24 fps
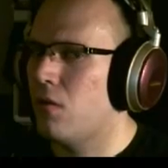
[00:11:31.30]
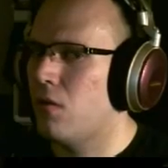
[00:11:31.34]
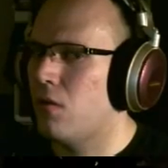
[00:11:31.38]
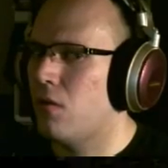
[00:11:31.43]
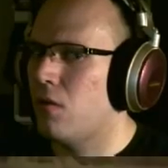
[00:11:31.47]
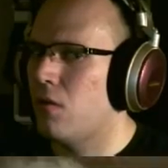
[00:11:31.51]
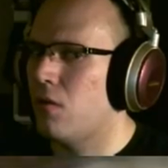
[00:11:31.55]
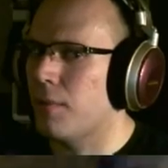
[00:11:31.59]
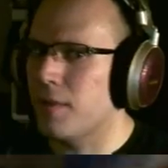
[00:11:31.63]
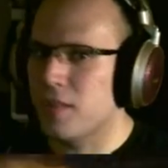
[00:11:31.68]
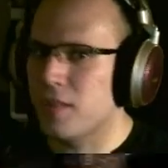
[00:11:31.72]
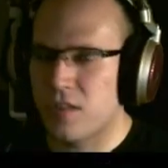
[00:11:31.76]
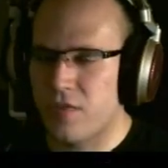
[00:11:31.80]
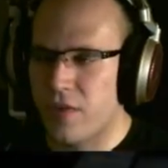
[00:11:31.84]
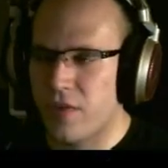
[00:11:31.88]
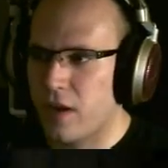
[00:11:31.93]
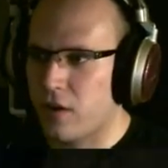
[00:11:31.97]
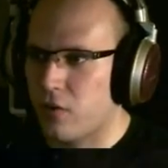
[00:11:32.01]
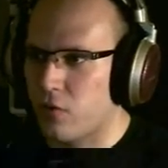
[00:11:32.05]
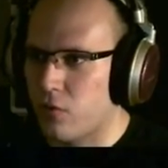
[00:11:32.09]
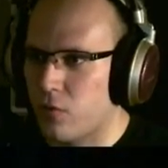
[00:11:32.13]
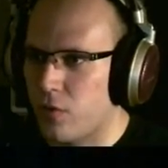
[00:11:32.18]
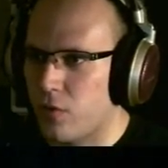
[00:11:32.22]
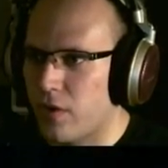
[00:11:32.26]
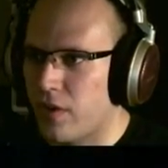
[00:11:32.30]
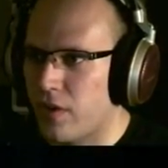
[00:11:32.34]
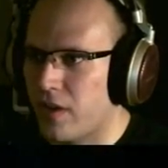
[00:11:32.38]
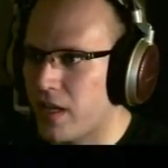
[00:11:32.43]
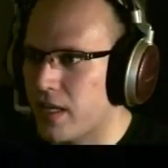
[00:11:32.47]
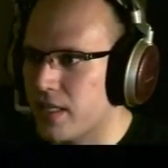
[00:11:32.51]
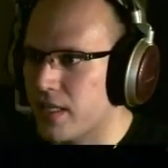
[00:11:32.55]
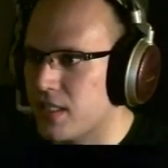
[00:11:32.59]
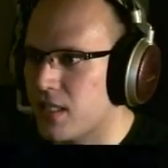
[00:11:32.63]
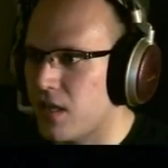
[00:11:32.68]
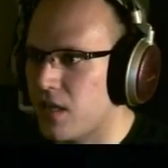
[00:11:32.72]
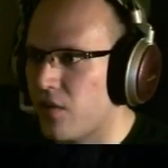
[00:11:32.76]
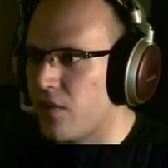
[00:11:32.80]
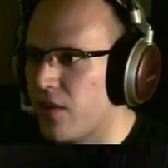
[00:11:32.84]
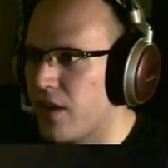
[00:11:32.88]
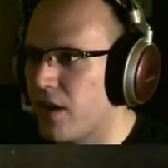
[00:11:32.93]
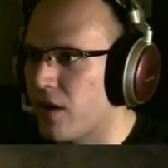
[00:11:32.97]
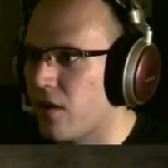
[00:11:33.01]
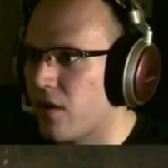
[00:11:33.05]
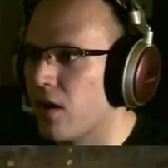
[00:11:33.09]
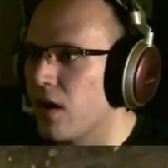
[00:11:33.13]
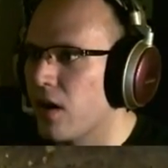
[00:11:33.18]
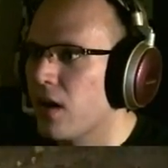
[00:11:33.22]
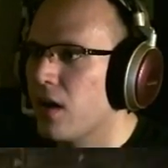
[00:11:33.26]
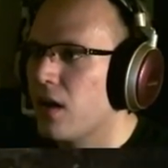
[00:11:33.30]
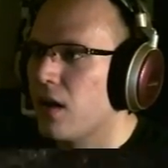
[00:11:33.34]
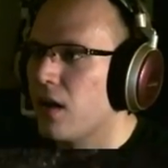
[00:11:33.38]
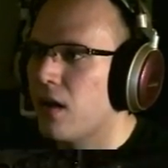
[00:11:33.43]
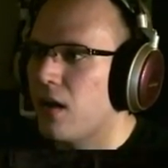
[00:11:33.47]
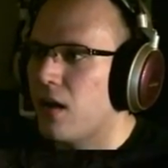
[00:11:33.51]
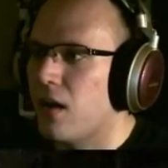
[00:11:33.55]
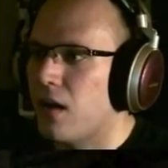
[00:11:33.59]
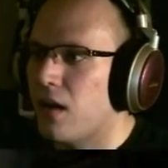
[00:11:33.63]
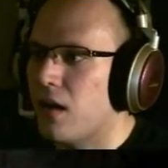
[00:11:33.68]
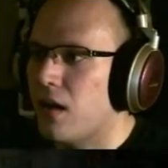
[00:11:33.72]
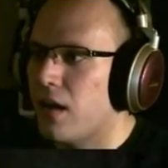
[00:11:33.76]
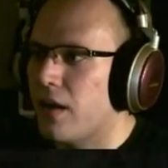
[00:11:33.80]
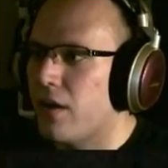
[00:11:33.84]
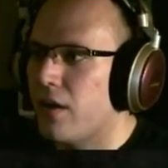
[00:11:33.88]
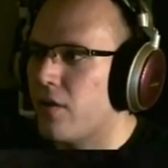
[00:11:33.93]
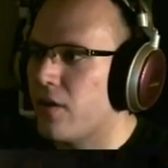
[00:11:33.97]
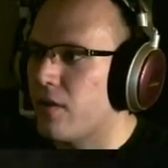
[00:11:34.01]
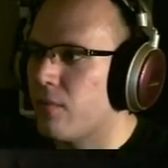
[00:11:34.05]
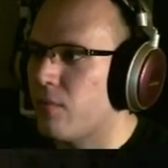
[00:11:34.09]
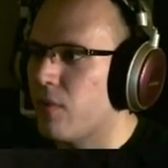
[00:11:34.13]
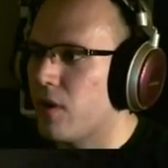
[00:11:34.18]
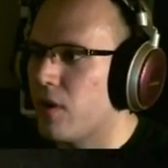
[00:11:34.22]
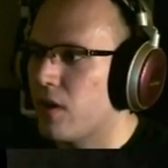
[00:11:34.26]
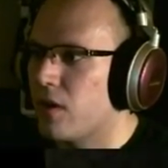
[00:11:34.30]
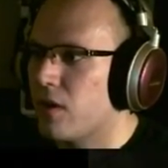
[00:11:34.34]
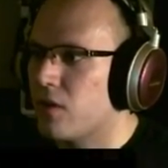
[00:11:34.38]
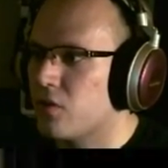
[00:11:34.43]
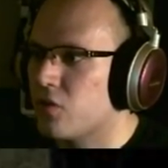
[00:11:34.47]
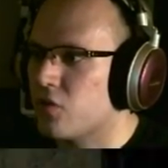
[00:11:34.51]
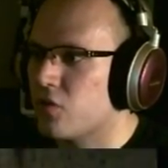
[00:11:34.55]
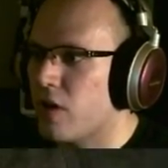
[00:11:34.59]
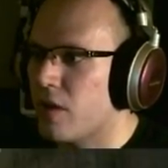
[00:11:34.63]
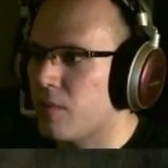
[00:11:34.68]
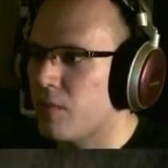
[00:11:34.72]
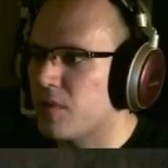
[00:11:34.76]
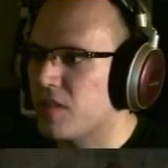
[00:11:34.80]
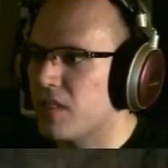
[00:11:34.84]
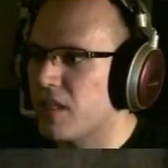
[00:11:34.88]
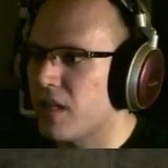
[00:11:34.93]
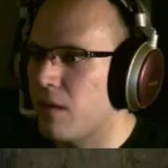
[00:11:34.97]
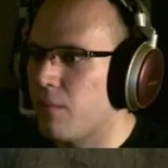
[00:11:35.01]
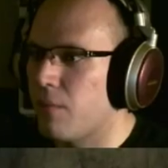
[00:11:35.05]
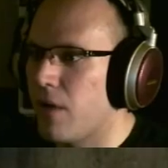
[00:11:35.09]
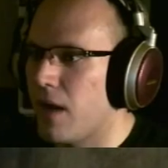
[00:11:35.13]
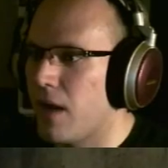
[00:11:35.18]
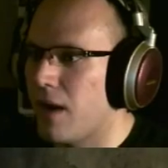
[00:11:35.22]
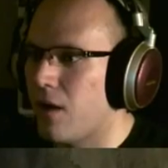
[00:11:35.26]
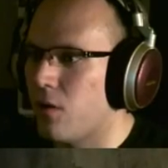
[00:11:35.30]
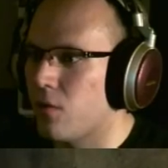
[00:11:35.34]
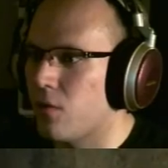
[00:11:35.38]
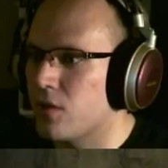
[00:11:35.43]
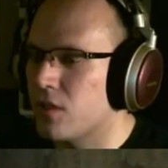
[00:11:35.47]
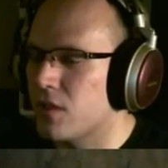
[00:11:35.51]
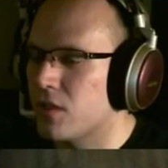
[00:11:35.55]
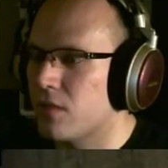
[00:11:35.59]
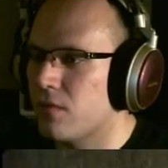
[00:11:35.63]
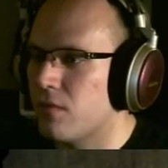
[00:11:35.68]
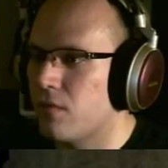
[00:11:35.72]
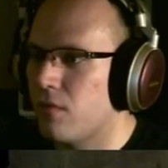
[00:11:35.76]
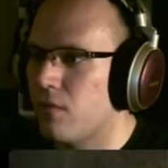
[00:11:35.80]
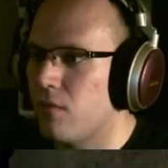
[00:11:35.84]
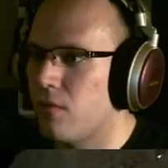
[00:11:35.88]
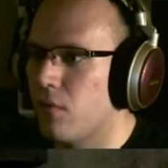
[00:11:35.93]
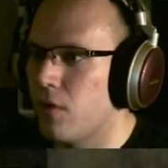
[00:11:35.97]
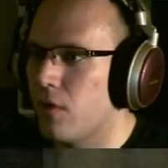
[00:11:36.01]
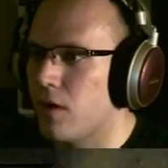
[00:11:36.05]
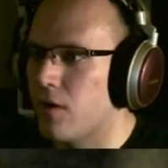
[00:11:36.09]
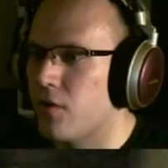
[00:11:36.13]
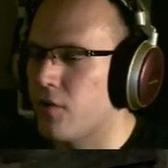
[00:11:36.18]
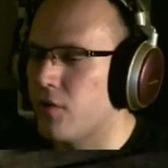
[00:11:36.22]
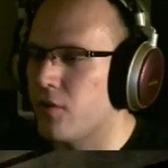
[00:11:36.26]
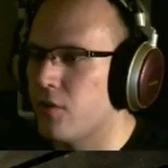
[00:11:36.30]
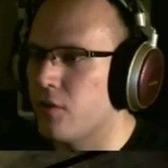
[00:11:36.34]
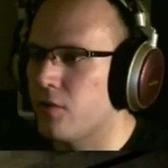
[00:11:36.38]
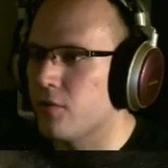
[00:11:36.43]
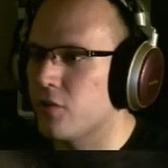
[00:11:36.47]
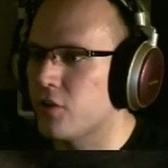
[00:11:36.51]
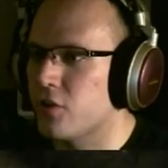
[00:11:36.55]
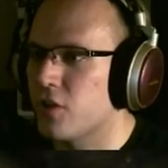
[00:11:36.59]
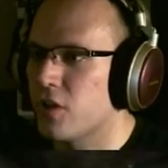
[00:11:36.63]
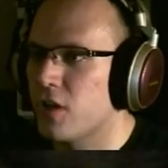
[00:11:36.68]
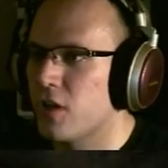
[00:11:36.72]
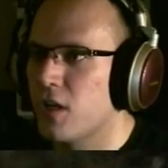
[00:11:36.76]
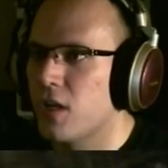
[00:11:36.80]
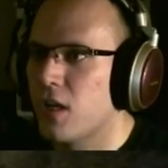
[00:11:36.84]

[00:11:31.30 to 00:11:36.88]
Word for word: I must have aggroed one of the guys down there. Uh, I heard him traipsing about. What a douche.